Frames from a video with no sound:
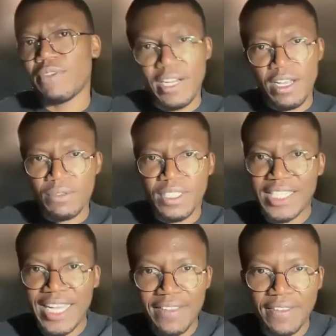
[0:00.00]
right now
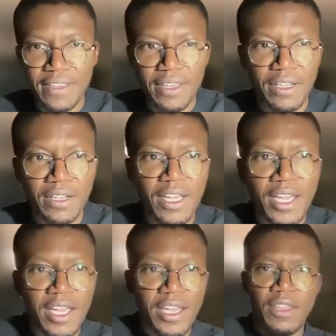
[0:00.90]
design thinking,
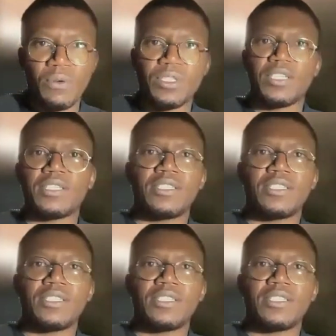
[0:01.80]
there was a